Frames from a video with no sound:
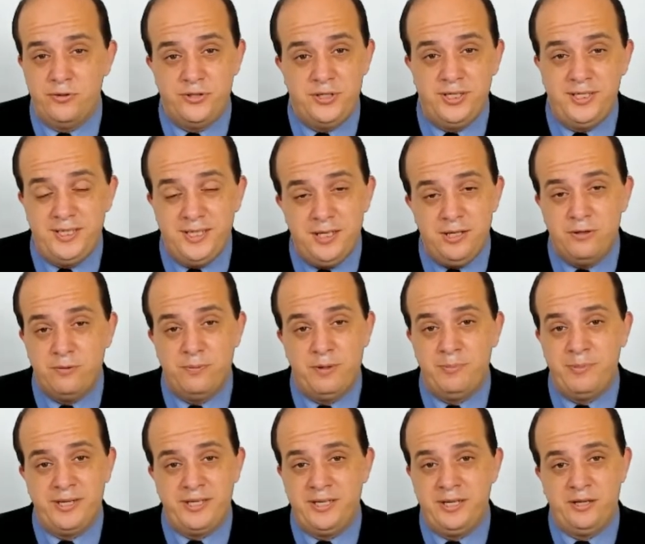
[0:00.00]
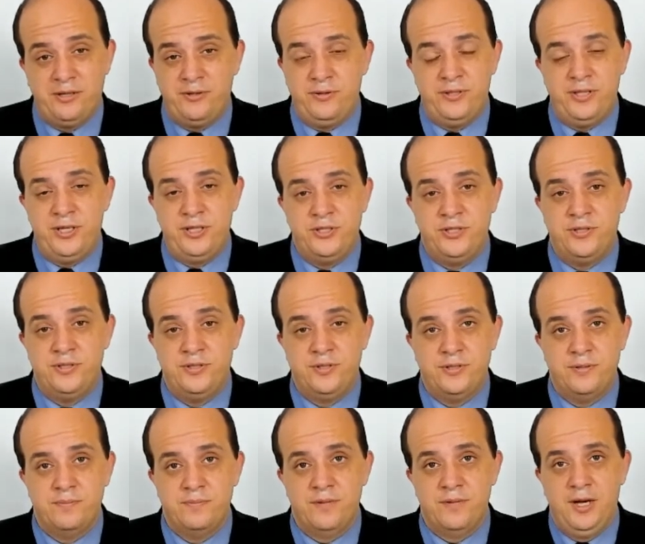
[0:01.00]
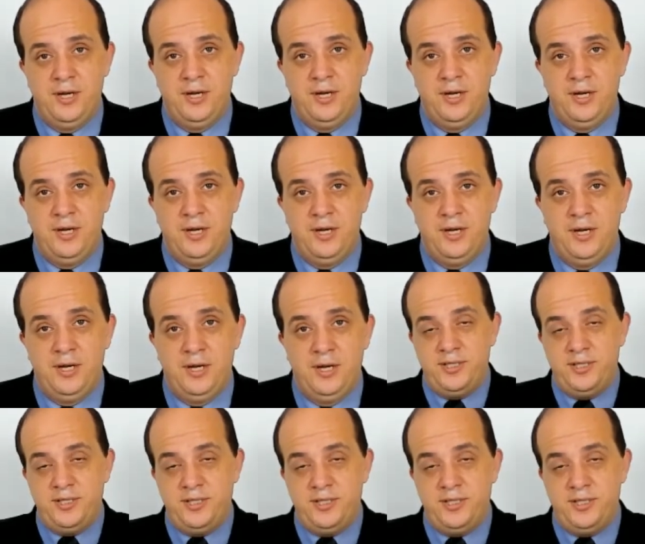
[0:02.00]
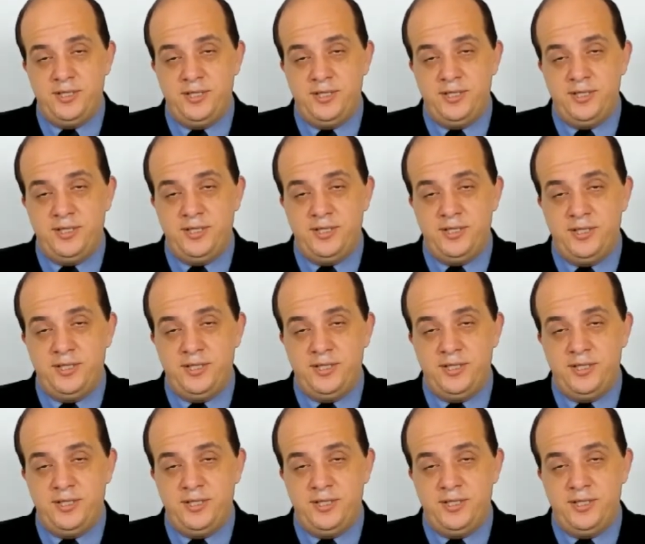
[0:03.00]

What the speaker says: a year by my calculations. And that's what this is all about.